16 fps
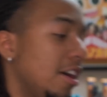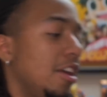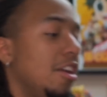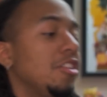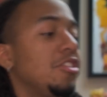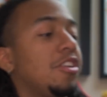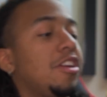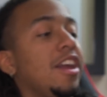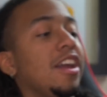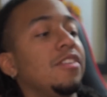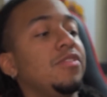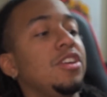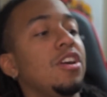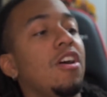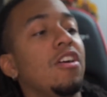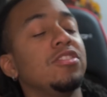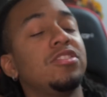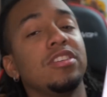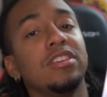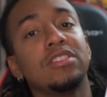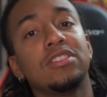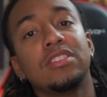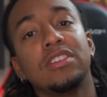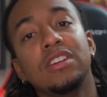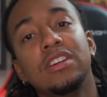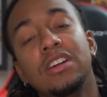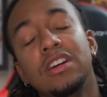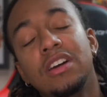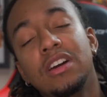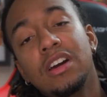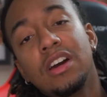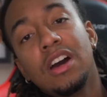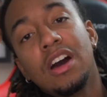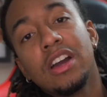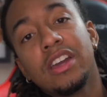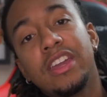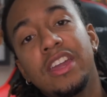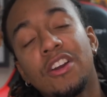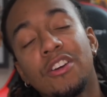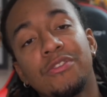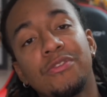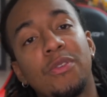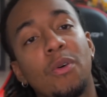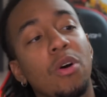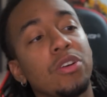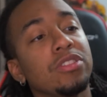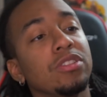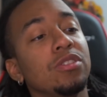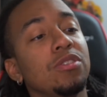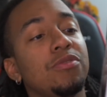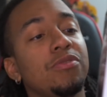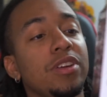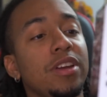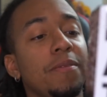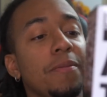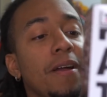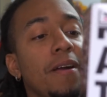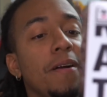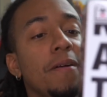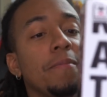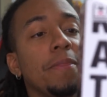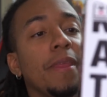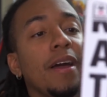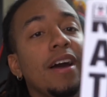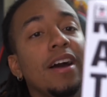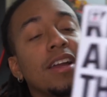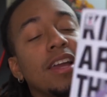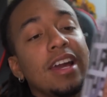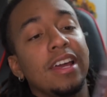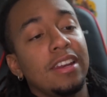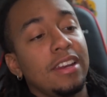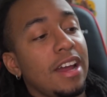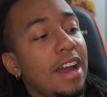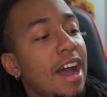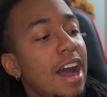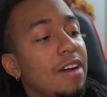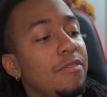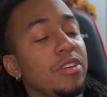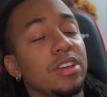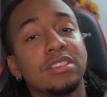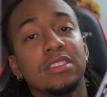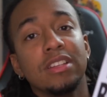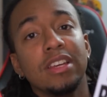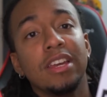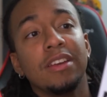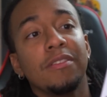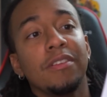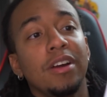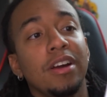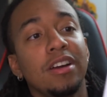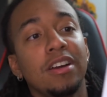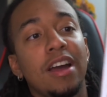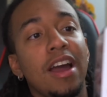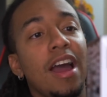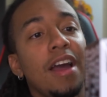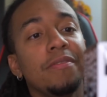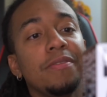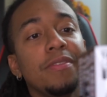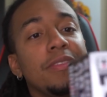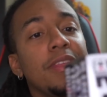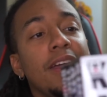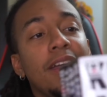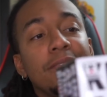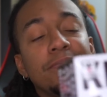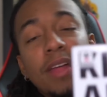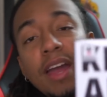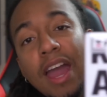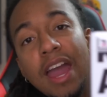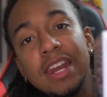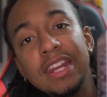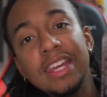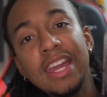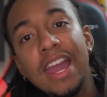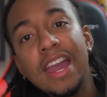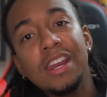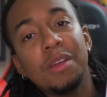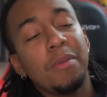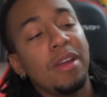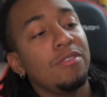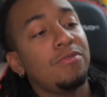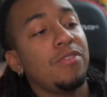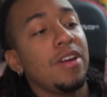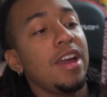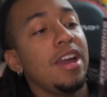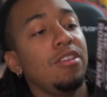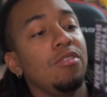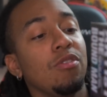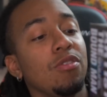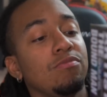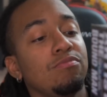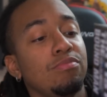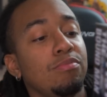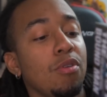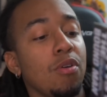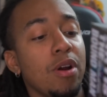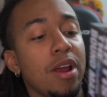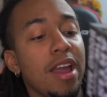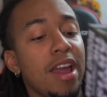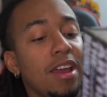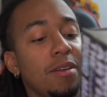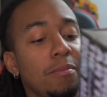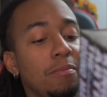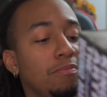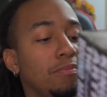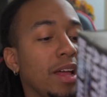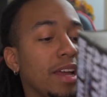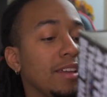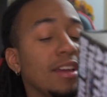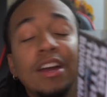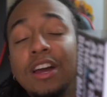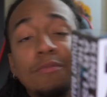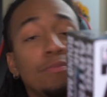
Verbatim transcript: Another king of the artist, a Gear Fourth Luffy. Again, obviously, any anime fan or or anim- like